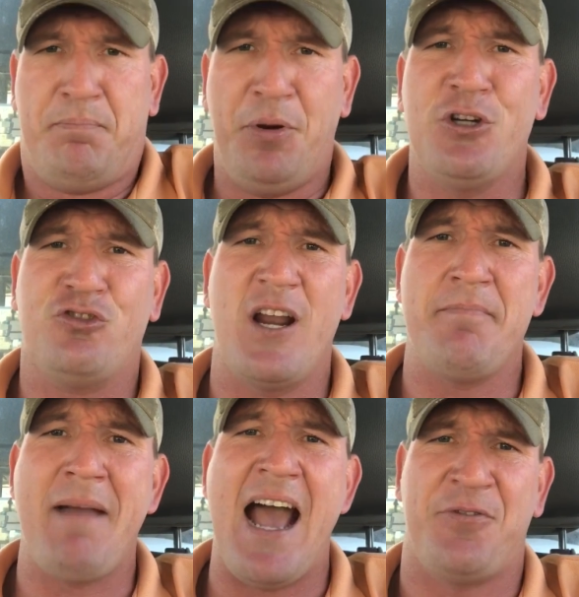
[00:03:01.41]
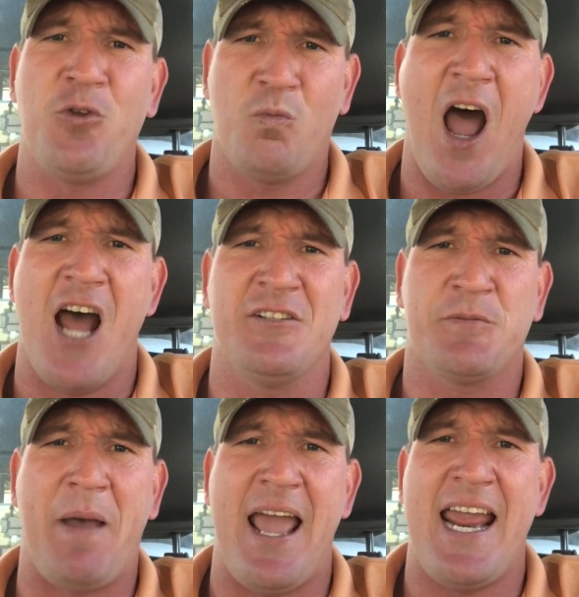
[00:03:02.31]
Put a string by through the rotten
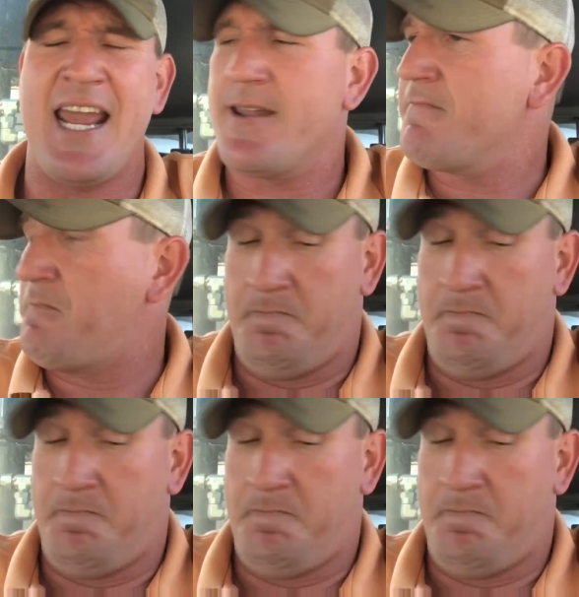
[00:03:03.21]
span.